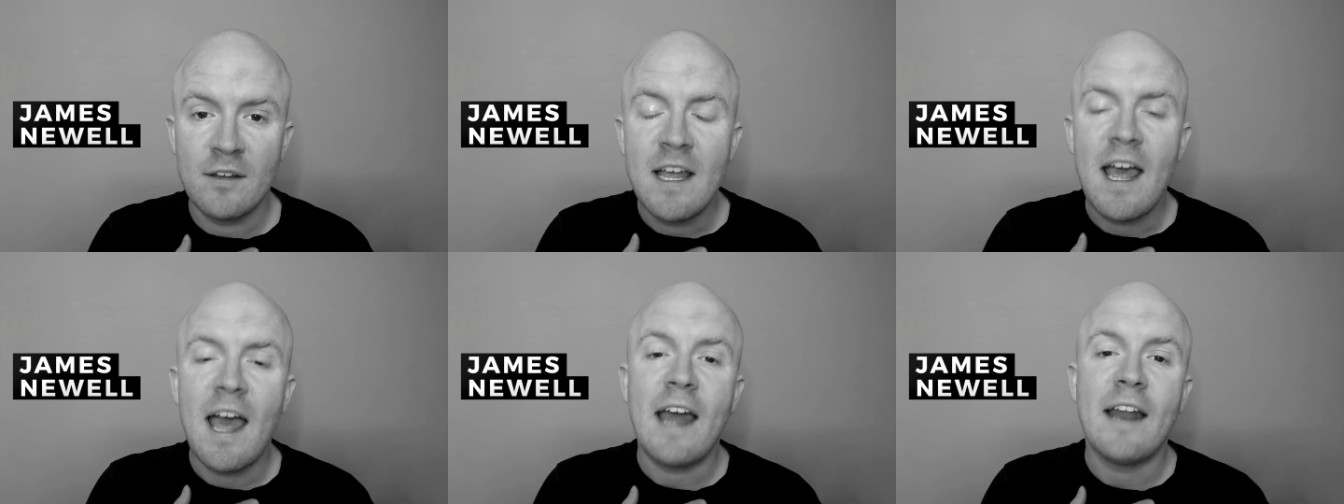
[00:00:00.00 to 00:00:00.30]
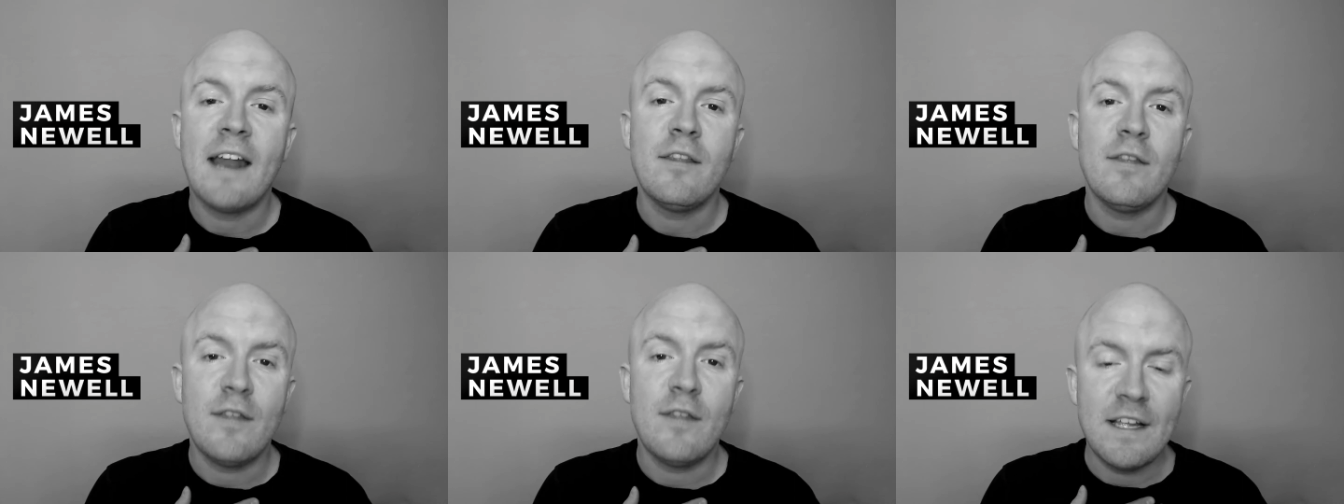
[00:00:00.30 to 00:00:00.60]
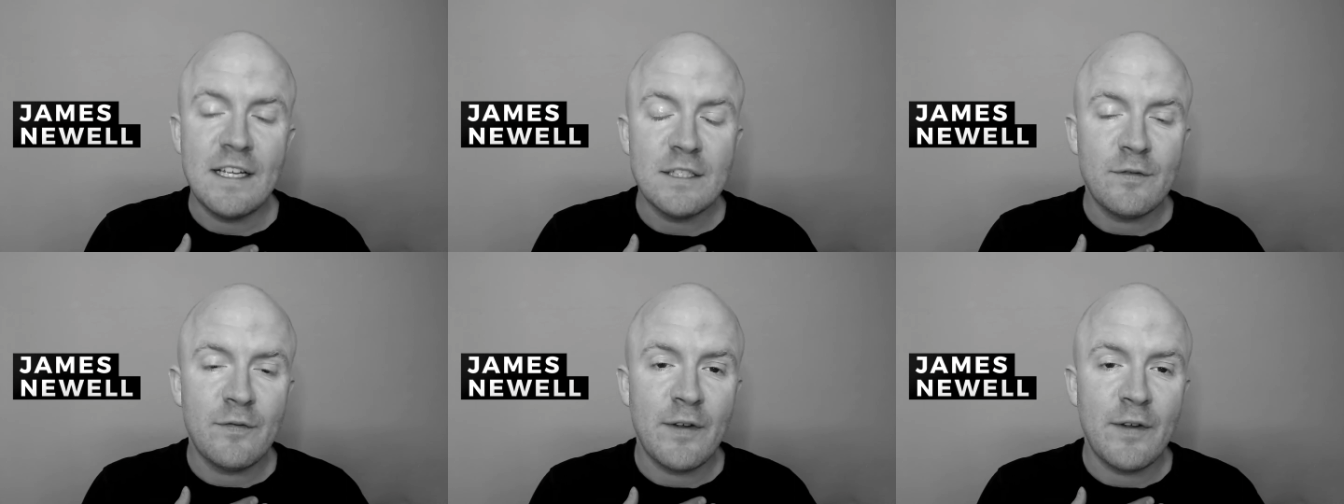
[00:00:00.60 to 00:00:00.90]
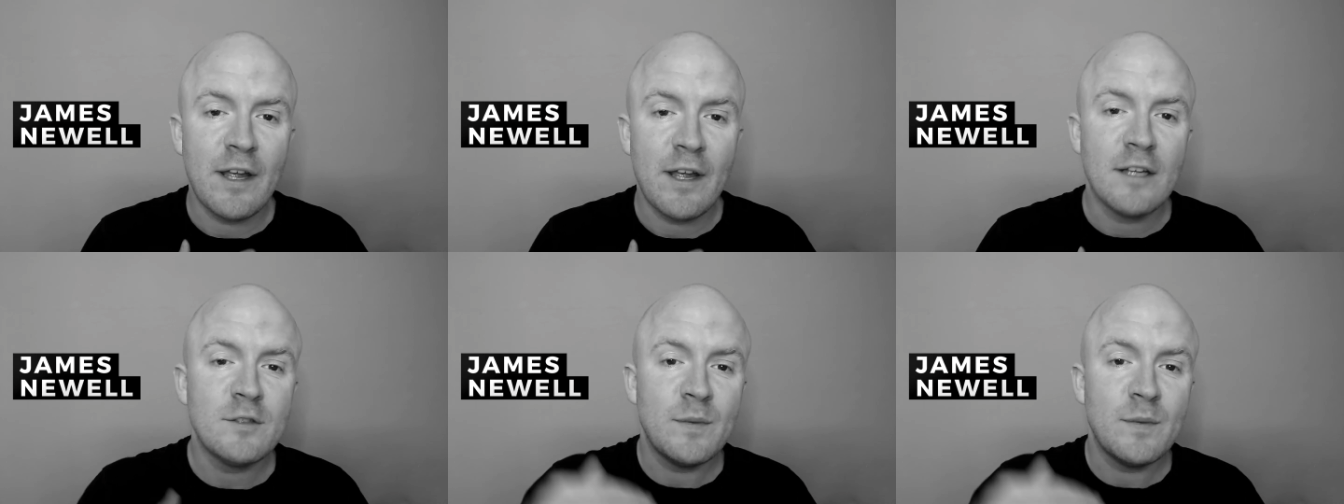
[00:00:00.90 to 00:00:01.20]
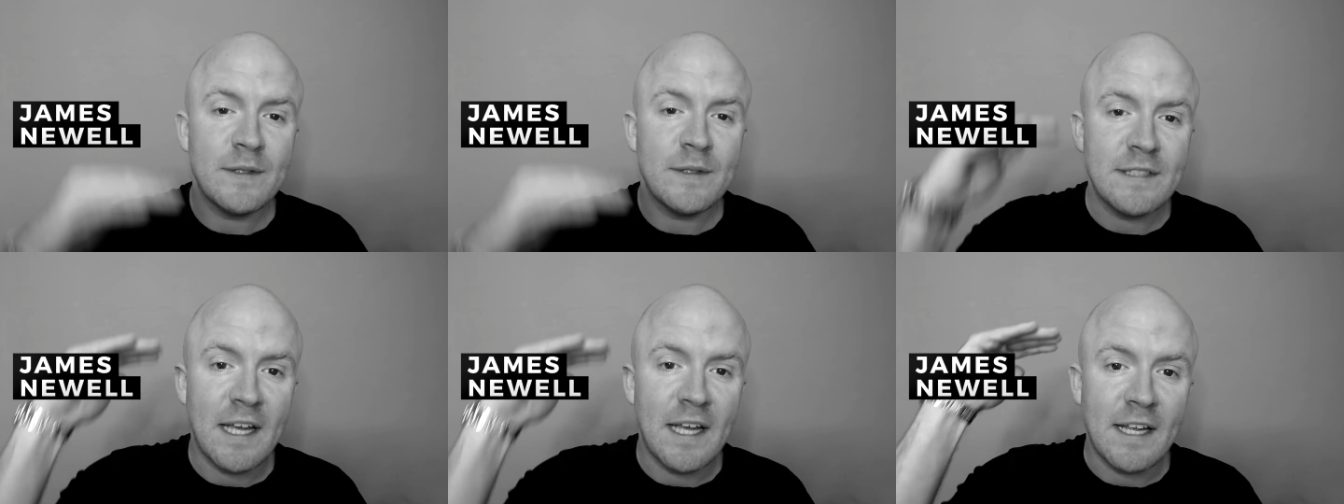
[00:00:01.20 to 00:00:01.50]
And in these videos, we
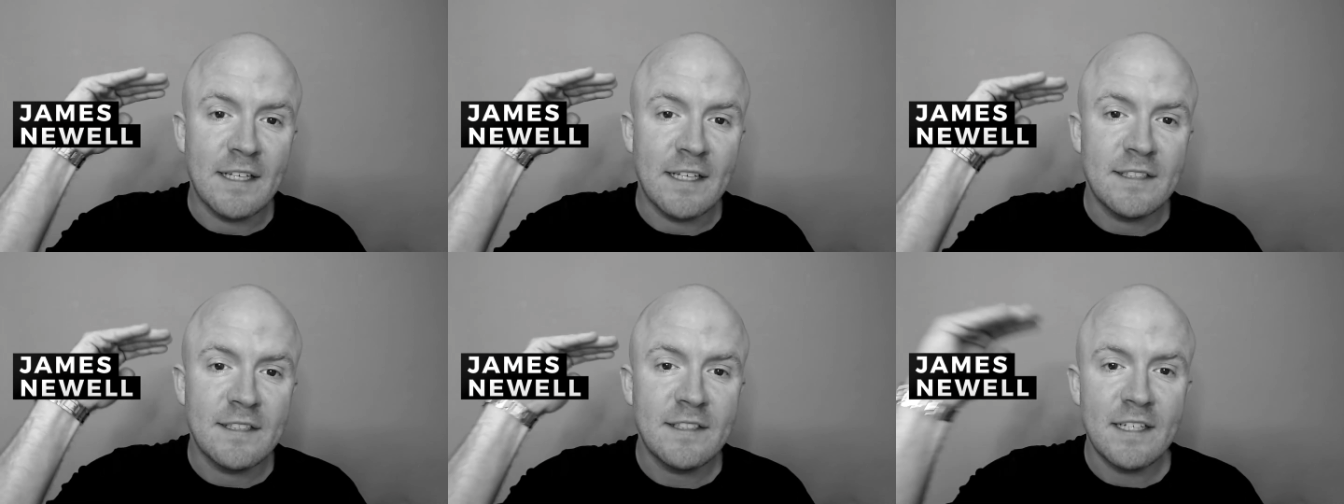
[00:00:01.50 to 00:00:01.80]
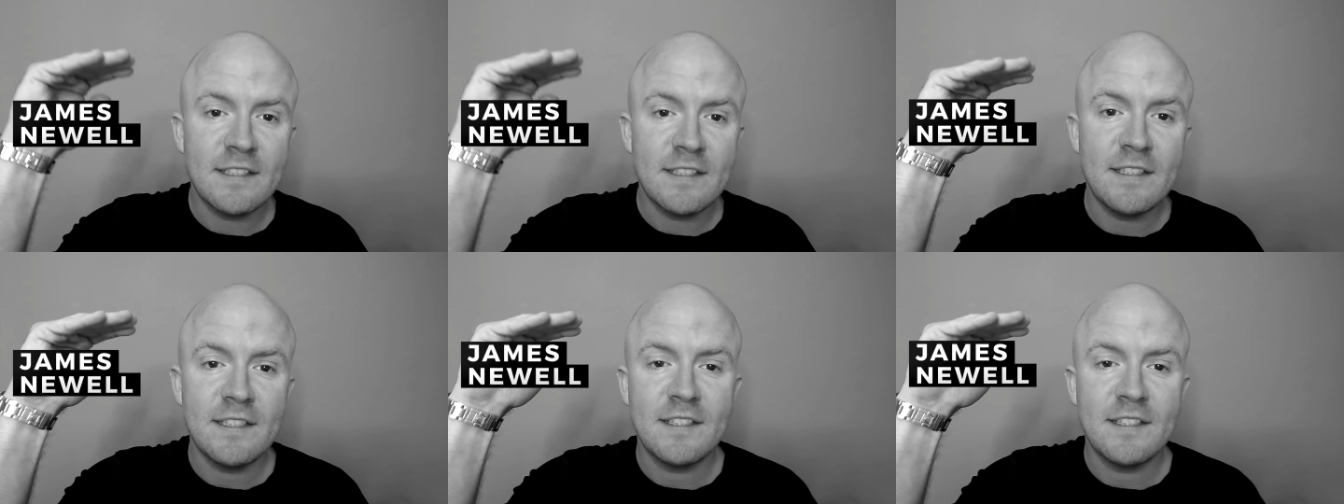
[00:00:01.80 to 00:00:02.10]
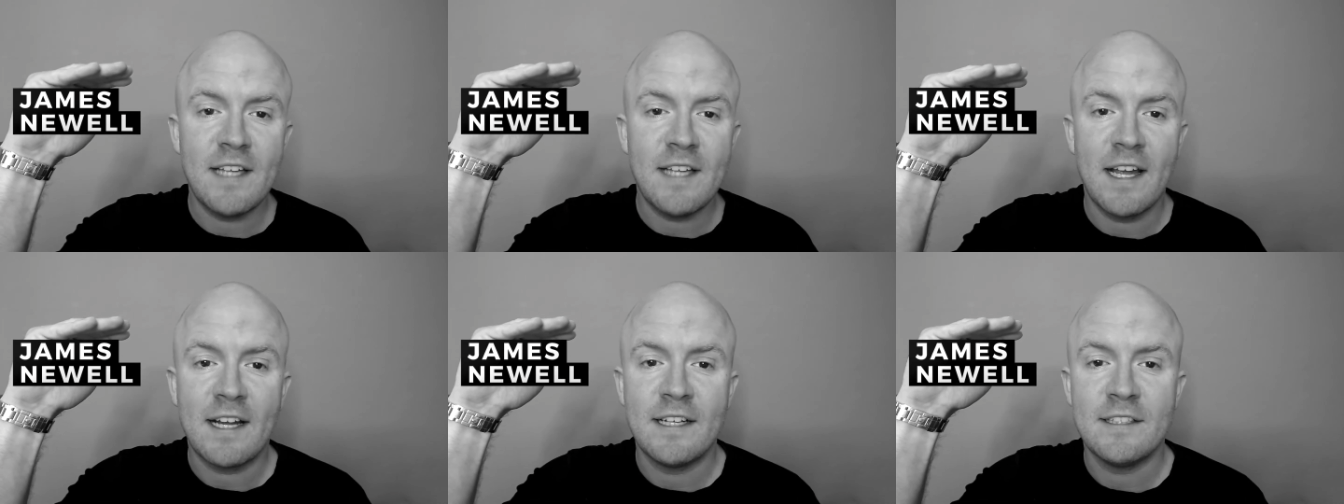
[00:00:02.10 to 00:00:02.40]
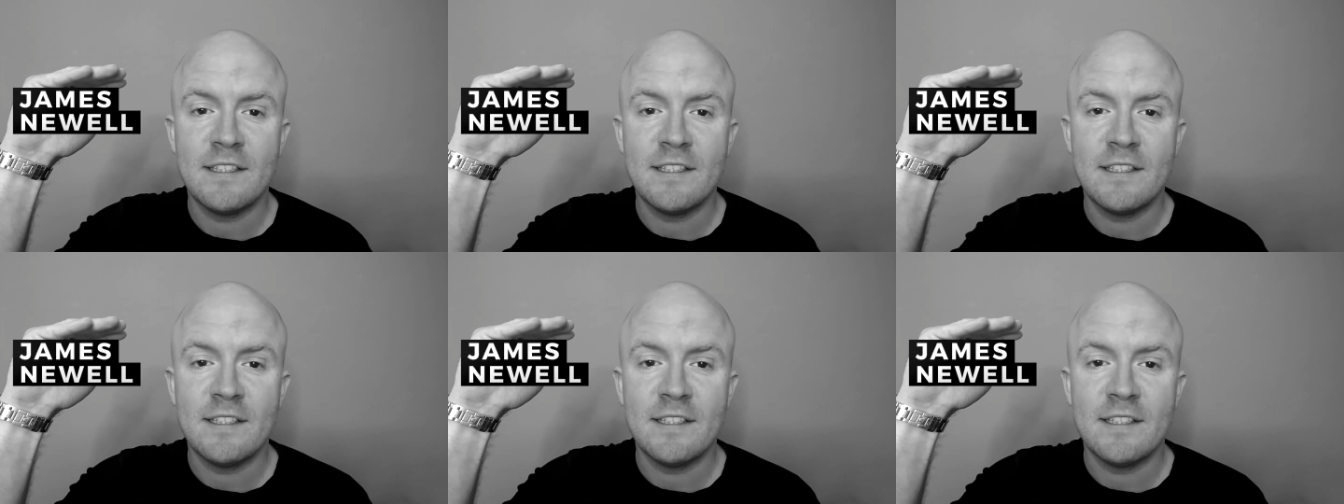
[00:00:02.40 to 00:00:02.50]
take 60 seconds